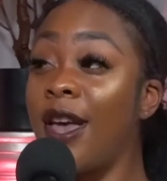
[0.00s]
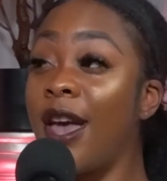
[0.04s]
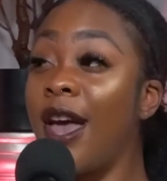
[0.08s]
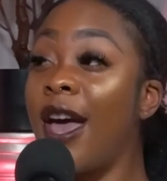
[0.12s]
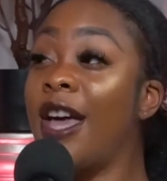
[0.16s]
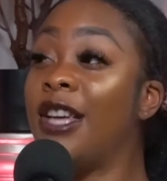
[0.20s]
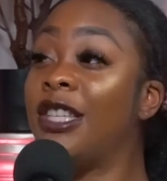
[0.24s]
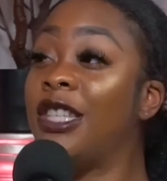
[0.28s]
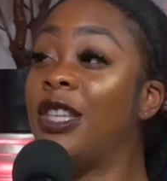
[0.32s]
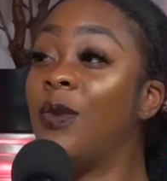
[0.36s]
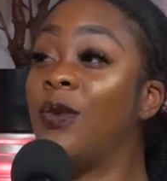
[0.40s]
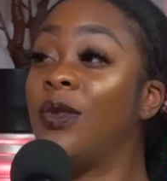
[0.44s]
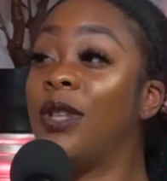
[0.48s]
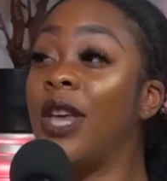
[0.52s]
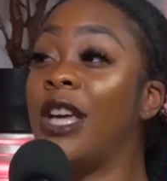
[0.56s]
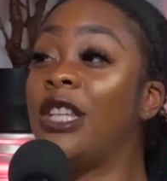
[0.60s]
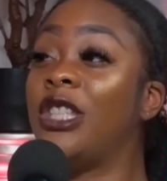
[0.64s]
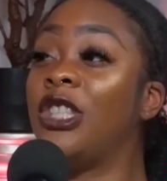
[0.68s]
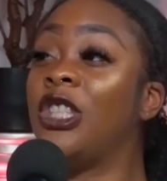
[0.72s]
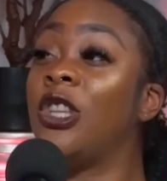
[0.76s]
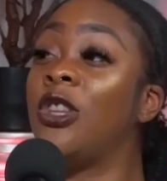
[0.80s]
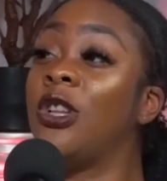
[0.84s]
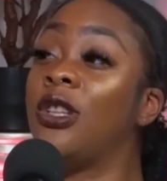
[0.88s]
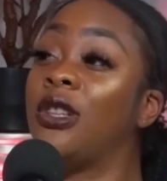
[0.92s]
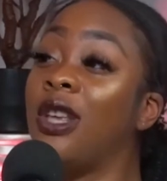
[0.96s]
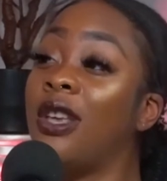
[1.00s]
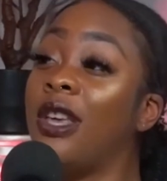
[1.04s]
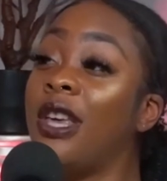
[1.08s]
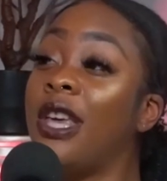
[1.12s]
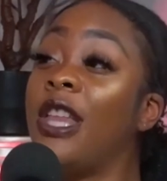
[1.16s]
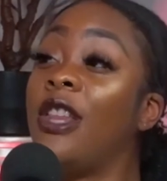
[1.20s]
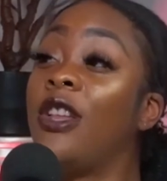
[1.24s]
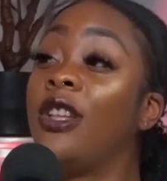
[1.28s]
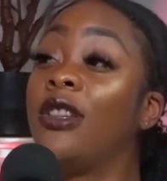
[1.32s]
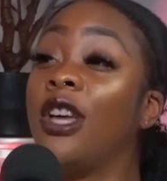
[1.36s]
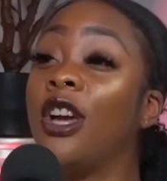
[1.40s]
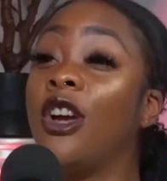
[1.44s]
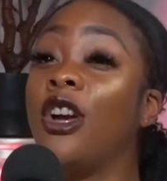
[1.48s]
And she was like, he
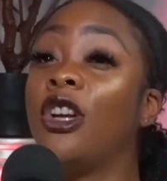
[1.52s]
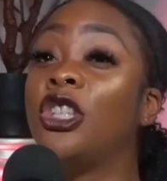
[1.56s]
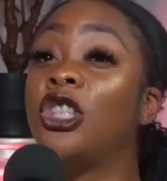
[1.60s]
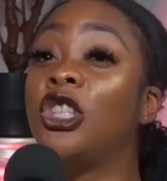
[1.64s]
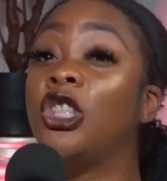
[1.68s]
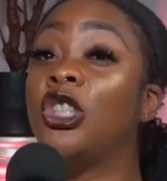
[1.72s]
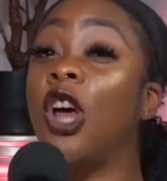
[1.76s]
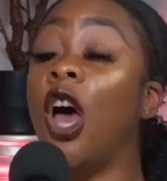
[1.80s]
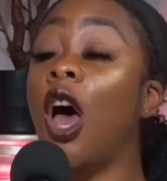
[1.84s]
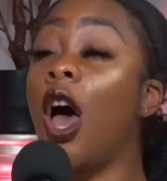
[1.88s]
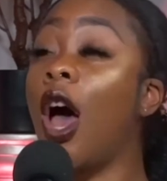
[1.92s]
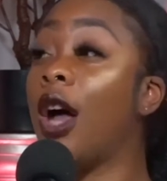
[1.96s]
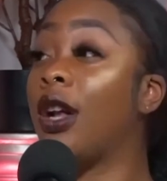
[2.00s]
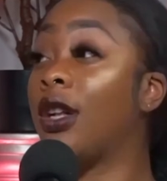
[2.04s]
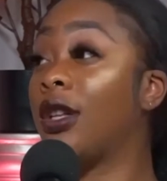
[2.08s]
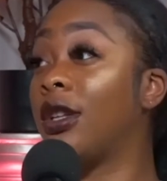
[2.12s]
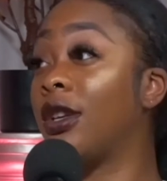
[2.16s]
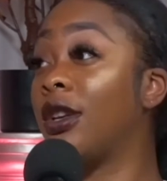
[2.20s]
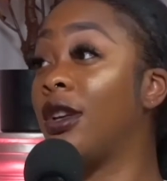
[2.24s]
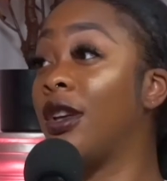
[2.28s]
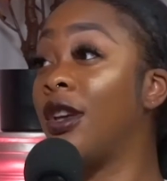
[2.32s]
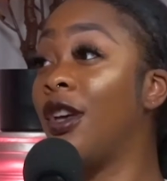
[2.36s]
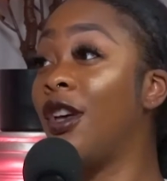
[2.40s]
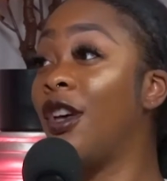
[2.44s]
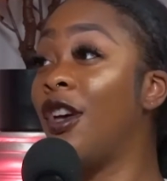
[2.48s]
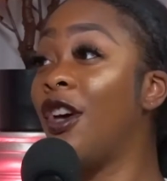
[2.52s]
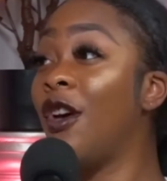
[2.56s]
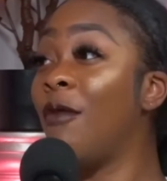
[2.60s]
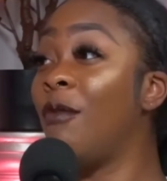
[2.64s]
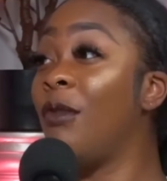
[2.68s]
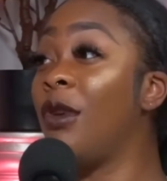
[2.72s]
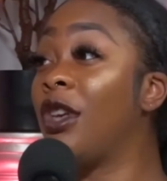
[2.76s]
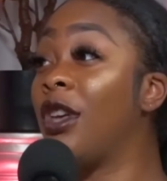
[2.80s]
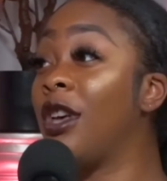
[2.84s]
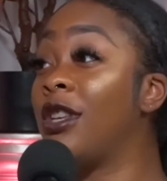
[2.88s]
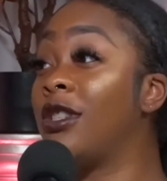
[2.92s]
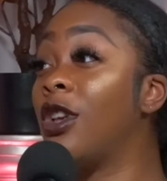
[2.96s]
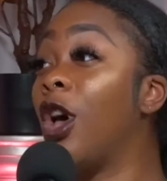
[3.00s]
looked at her shocked
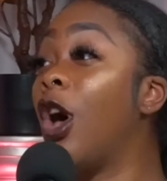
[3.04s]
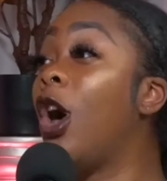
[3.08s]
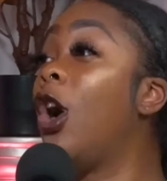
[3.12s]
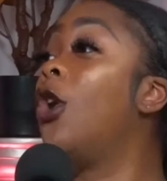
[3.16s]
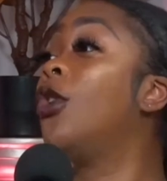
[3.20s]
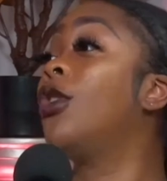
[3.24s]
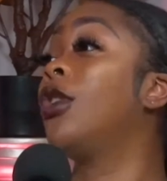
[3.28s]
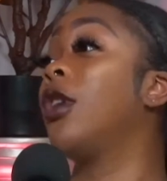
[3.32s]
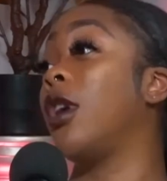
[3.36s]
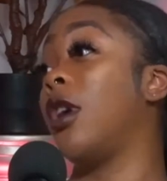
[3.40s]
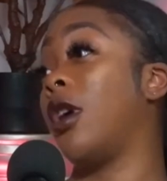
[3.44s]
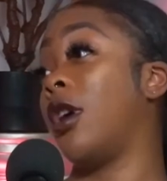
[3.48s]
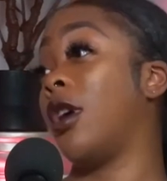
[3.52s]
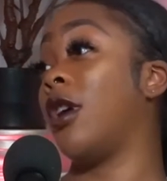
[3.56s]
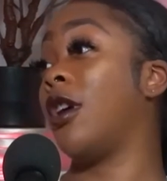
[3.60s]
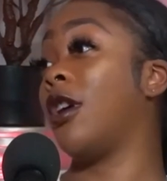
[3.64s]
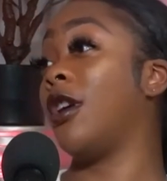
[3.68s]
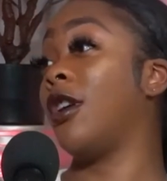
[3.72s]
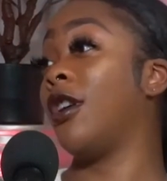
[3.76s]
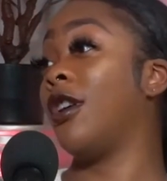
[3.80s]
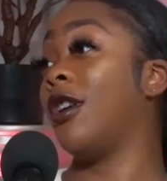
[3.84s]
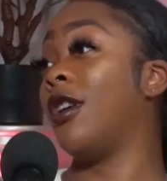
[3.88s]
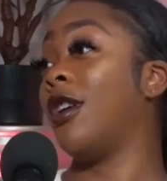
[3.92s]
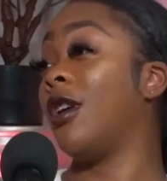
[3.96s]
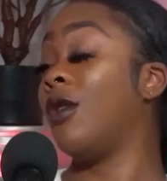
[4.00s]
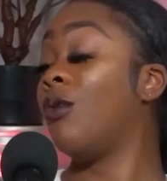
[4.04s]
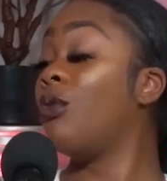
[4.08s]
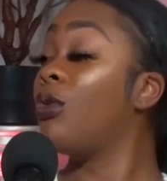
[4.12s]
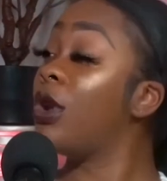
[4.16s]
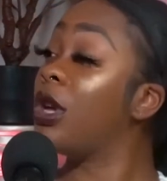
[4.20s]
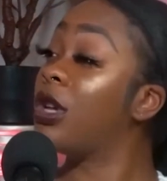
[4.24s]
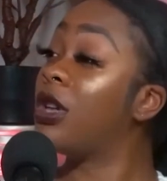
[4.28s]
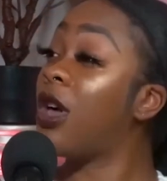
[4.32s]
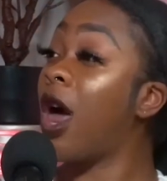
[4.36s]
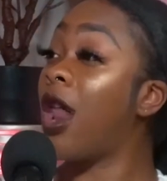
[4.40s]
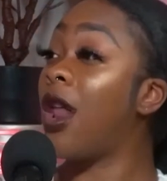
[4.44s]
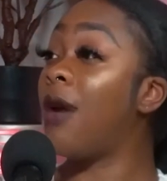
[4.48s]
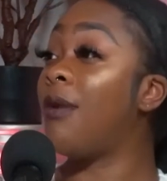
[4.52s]
because old her would
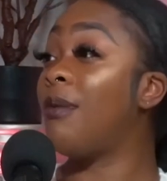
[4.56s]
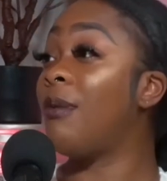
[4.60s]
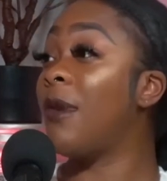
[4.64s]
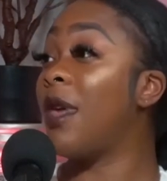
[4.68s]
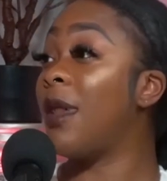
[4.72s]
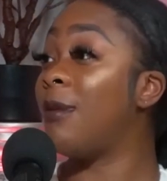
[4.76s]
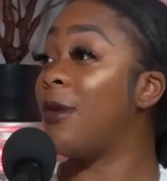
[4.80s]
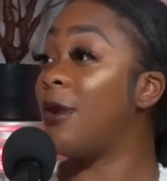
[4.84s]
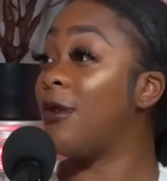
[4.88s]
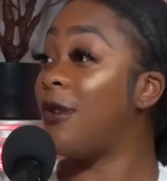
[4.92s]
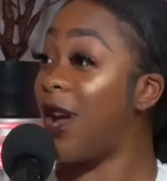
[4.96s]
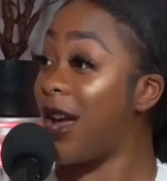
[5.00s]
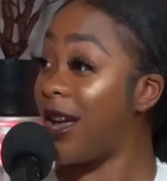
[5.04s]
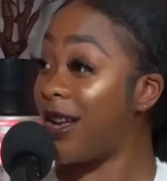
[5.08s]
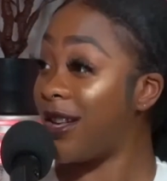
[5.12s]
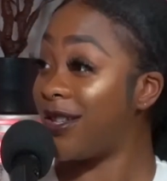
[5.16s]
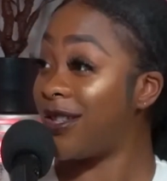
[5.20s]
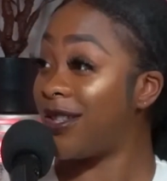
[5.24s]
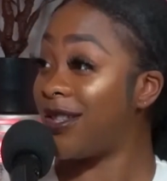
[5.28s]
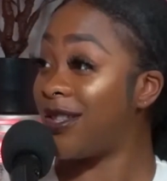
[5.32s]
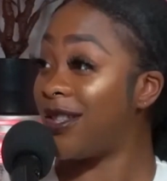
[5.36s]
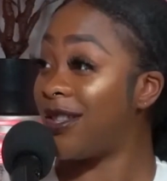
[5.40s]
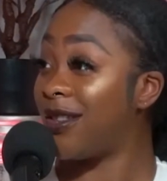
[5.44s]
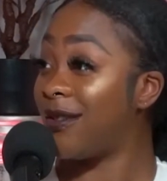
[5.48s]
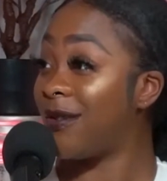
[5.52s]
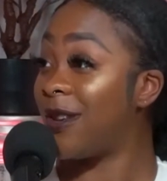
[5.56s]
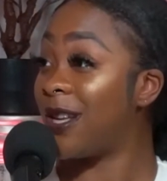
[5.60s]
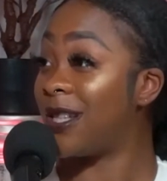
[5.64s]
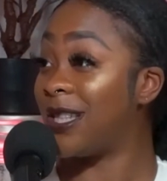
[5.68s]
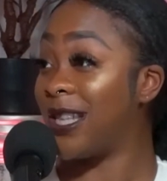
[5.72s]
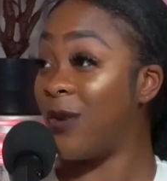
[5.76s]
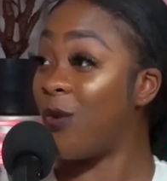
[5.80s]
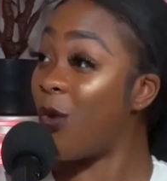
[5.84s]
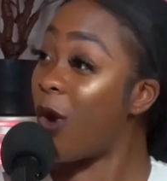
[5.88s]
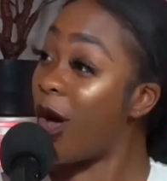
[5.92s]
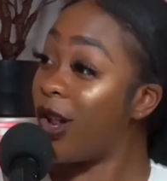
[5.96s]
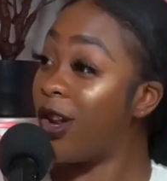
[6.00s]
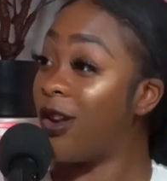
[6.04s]
have got up and made him the rice because he
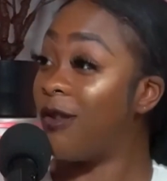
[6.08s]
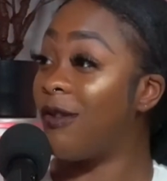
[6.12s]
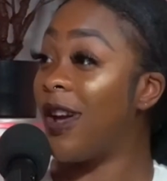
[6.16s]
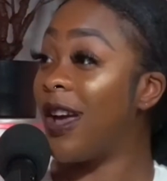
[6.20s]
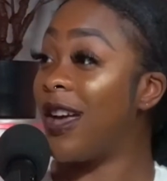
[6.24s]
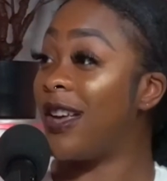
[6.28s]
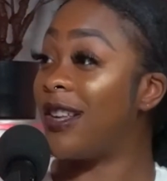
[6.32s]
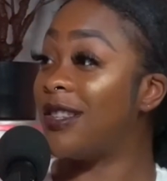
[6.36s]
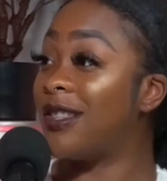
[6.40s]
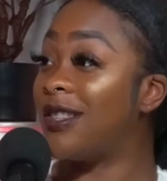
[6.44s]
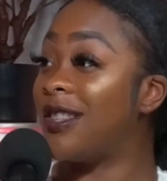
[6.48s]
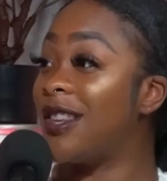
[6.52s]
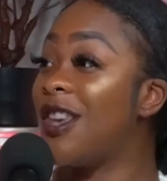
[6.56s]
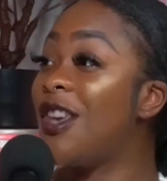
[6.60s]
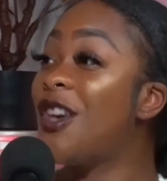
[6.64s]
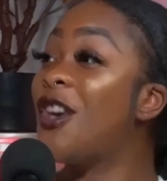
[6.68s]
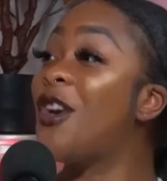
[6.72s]
wanted the rice.